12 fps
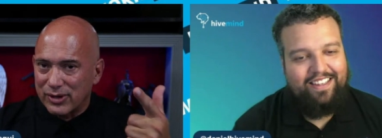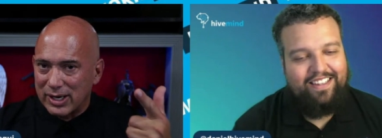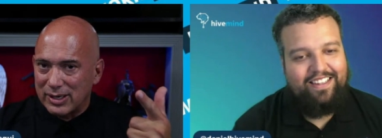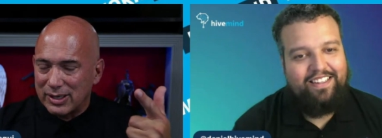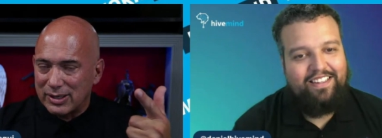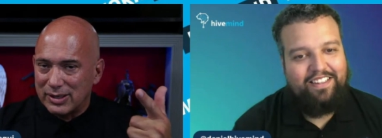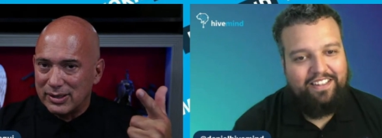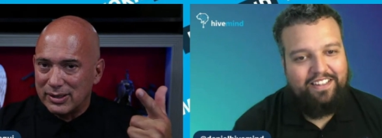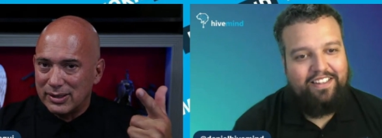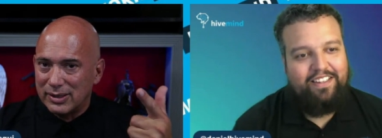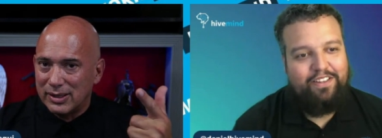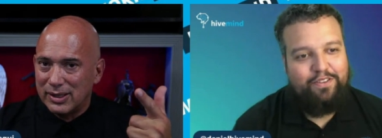Speaker 1: that I need.
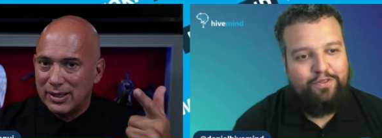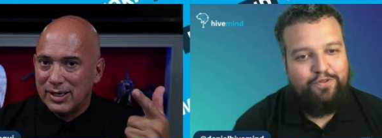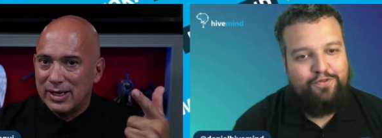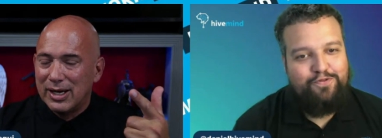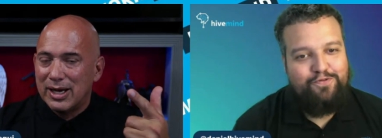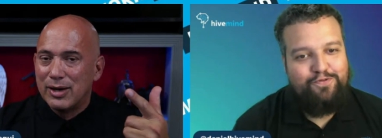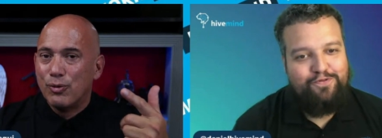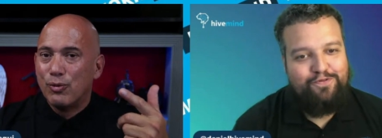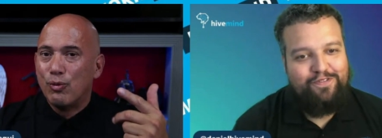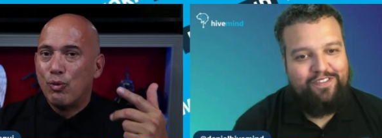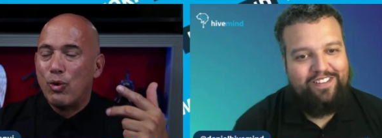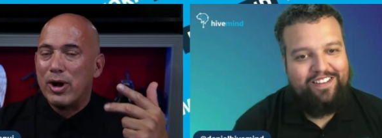
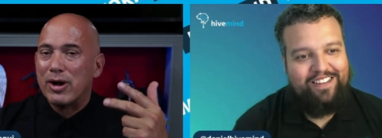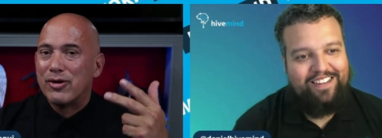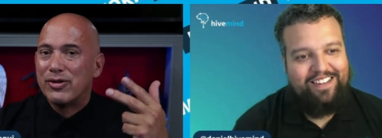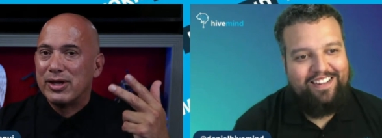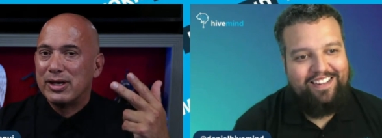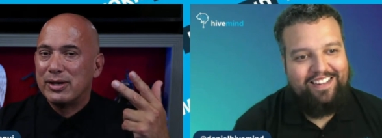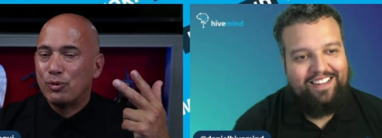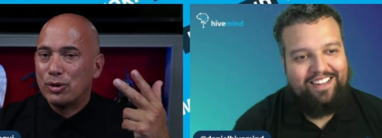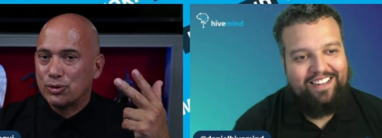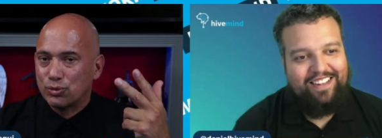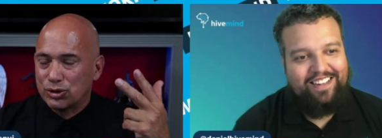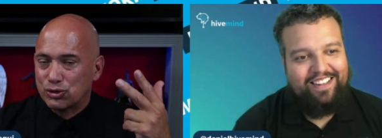Woo. Where the
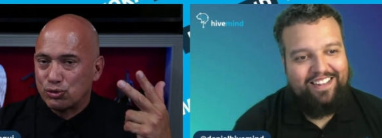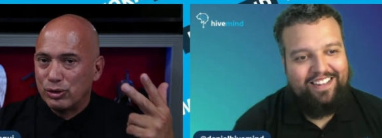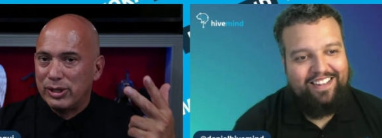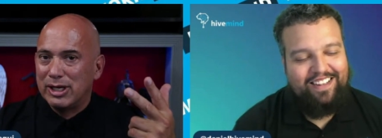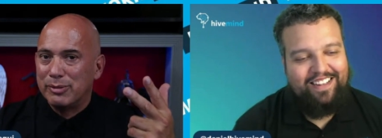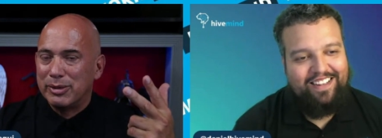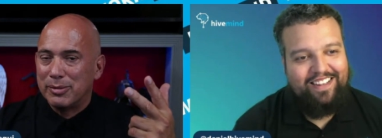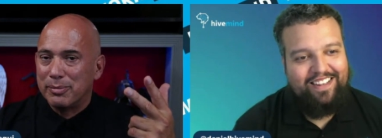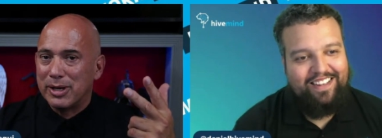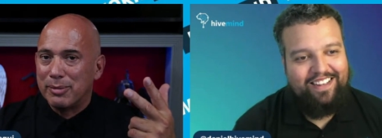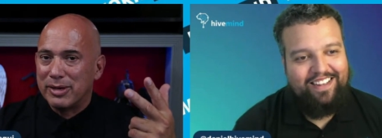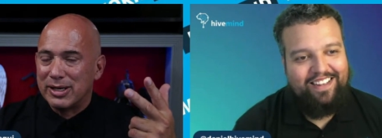where what's really going to
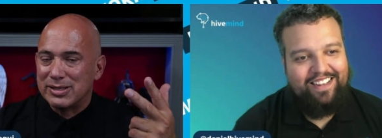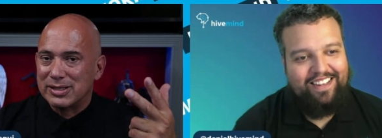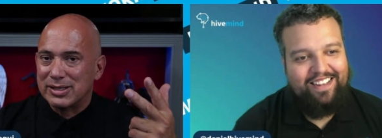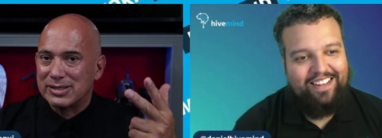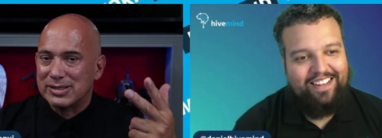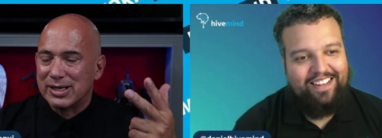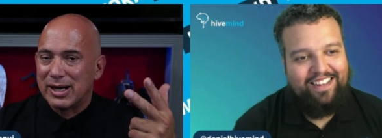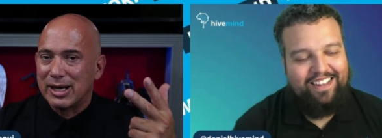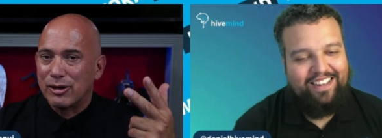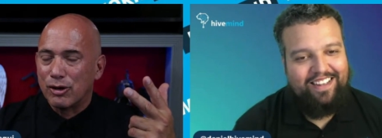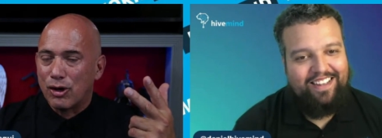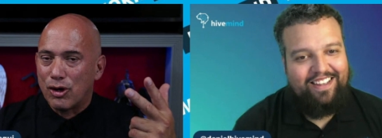be amazing is that I
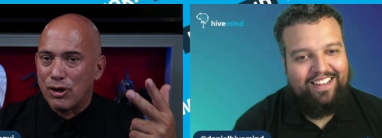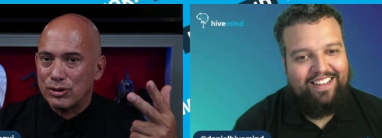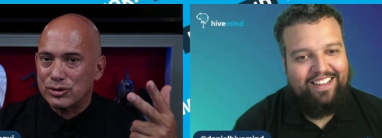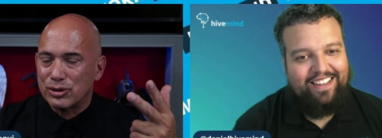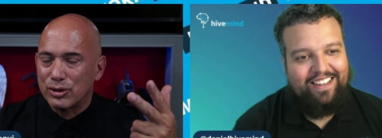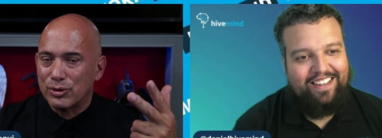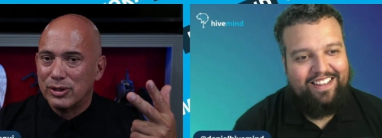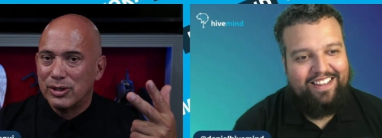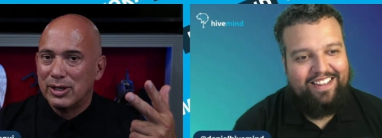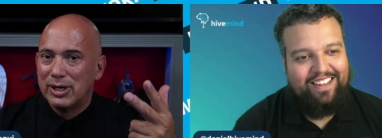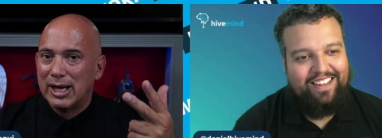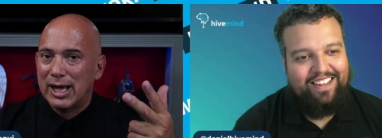could also
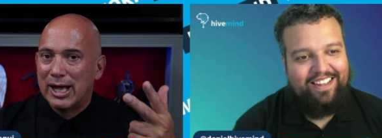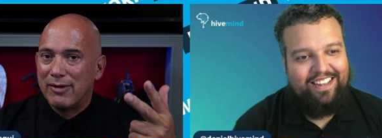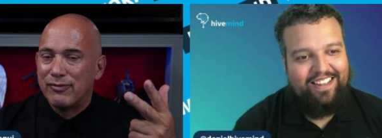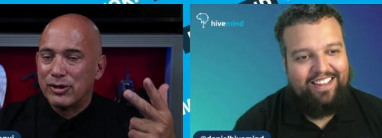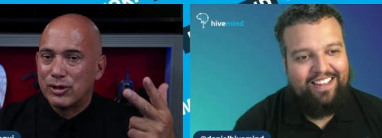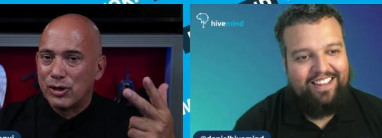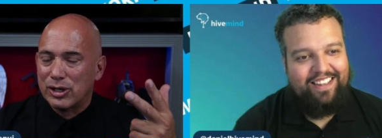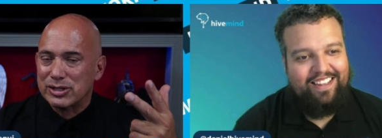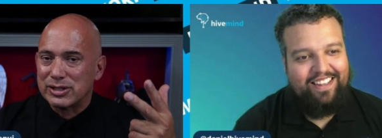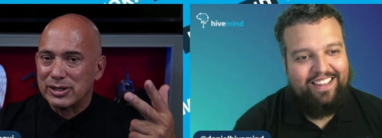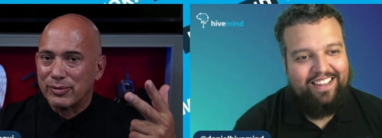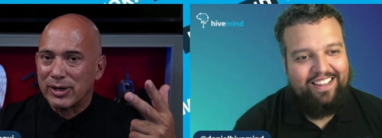have the
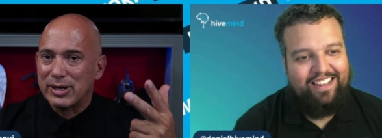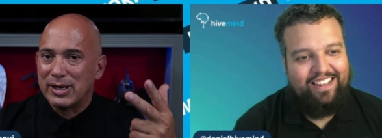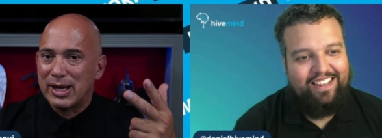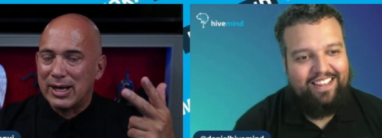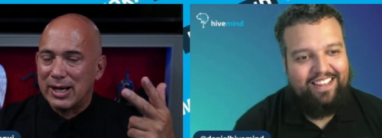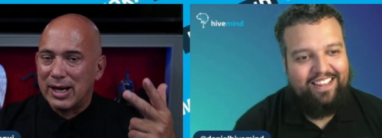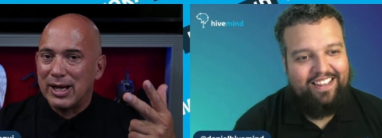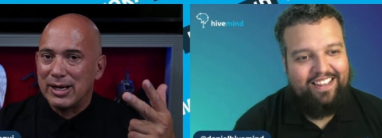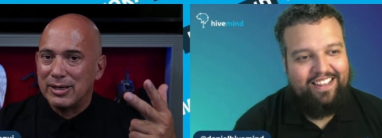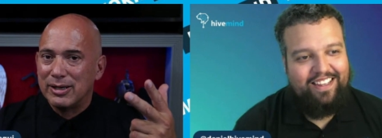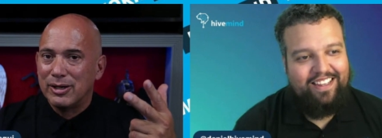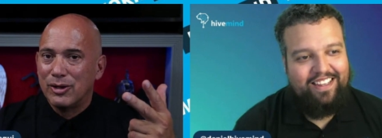costing. Right,
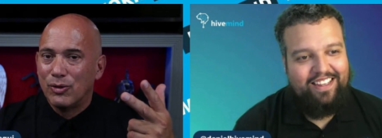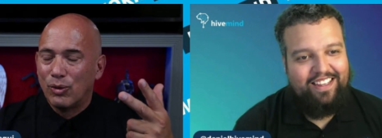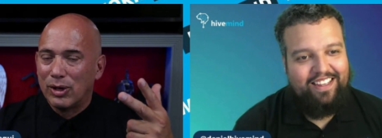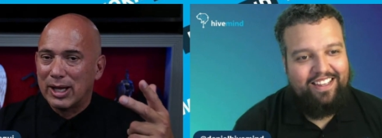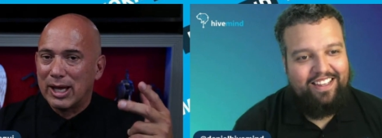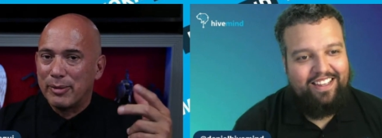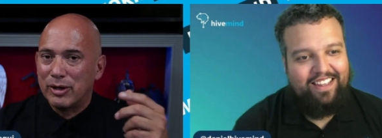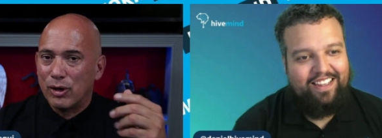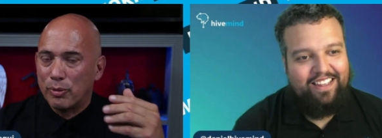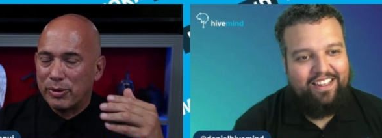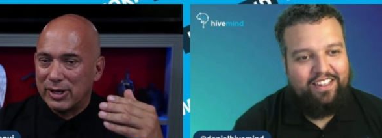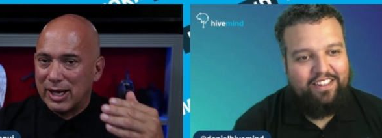AI will allow me to
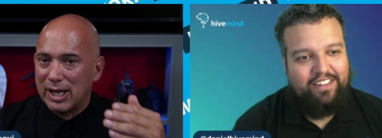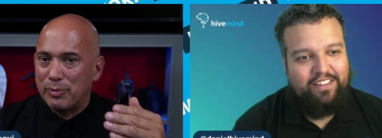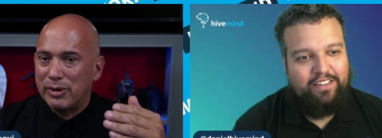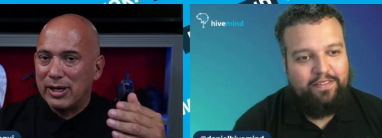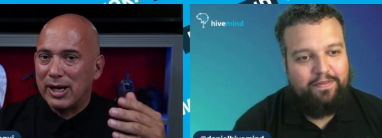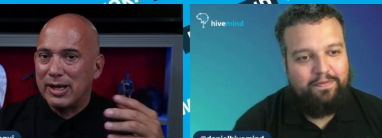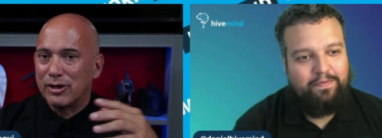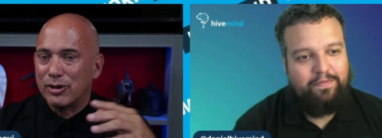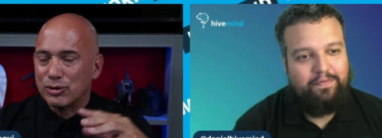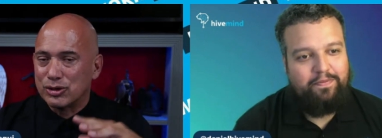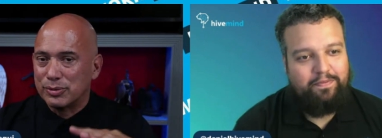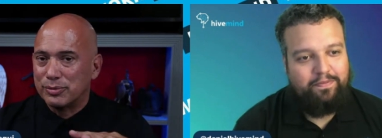open the API that
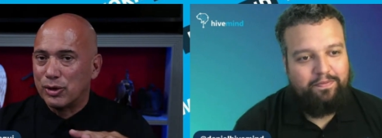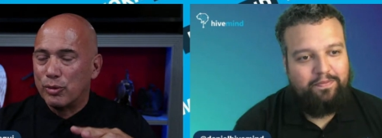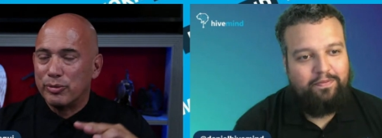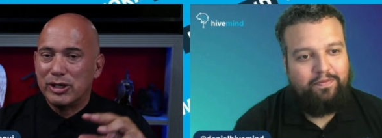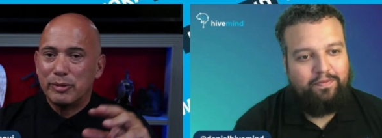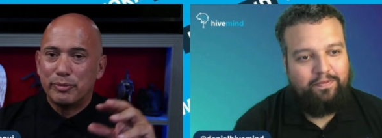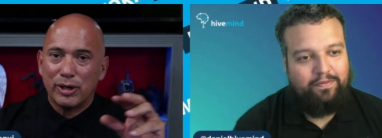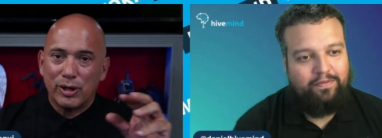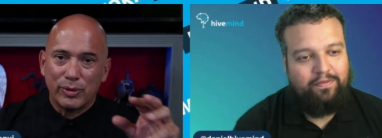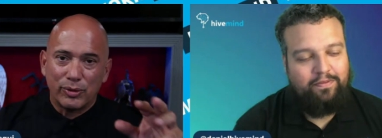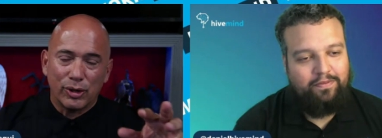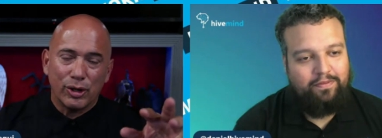goes to Home
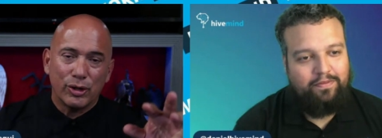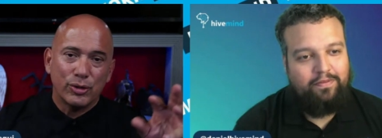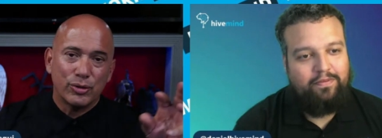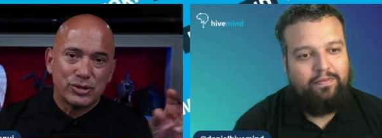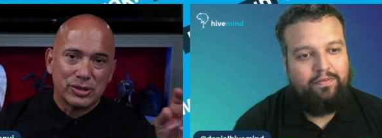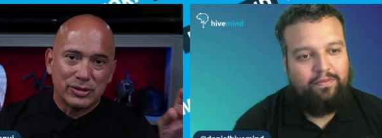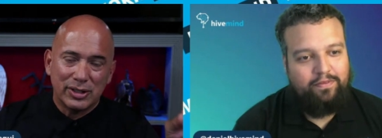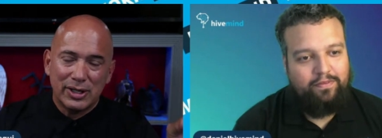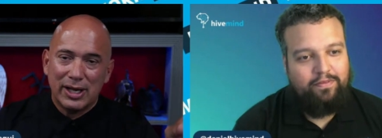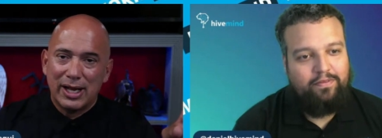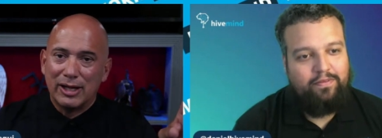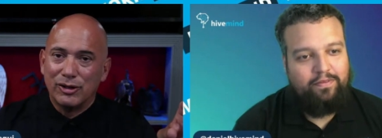Depot and Lowe's and
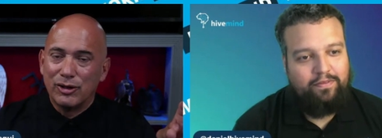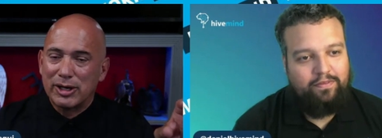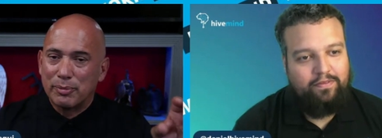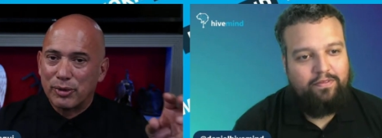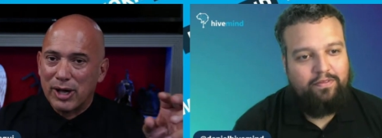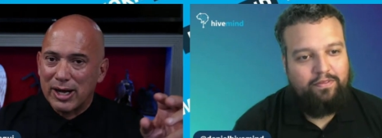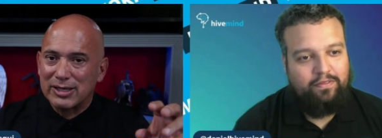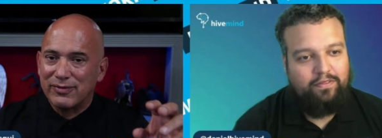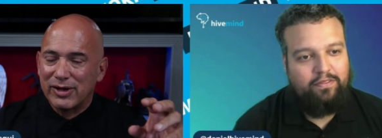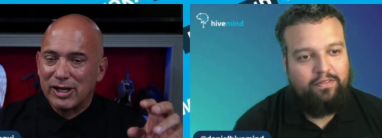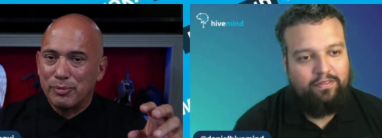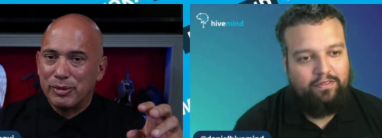and look at product
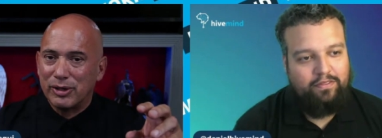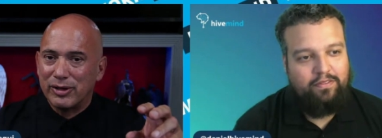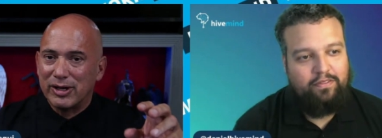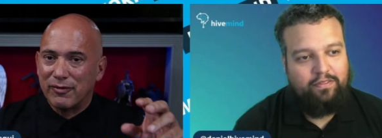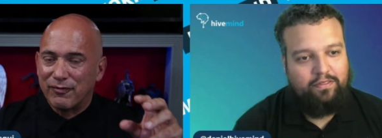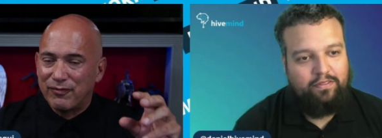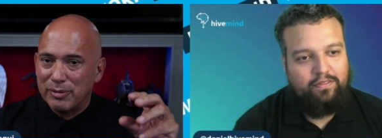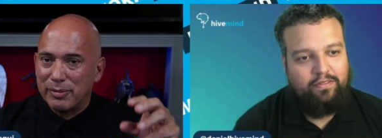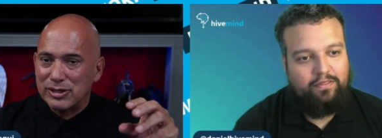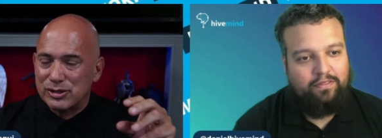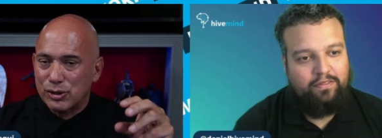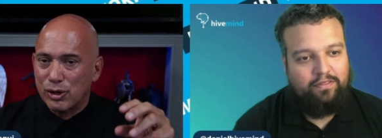availability that'll fit
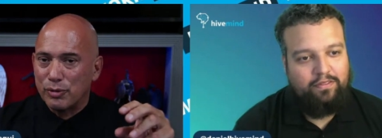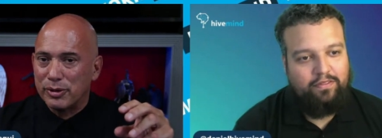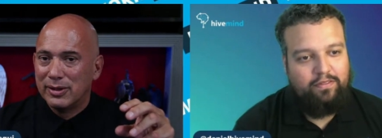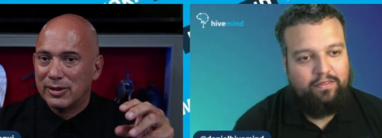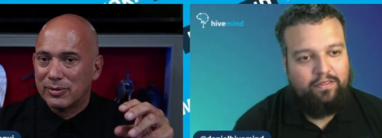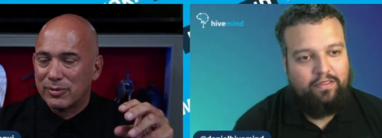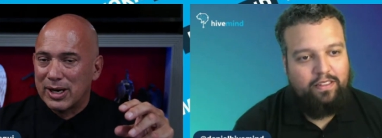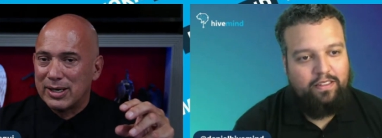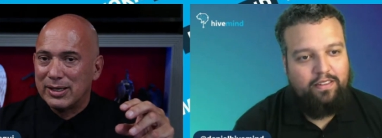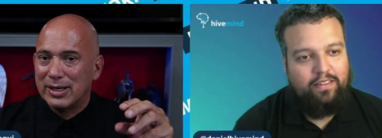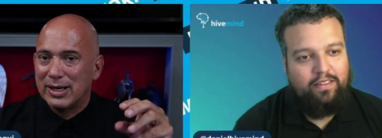my scope. Right,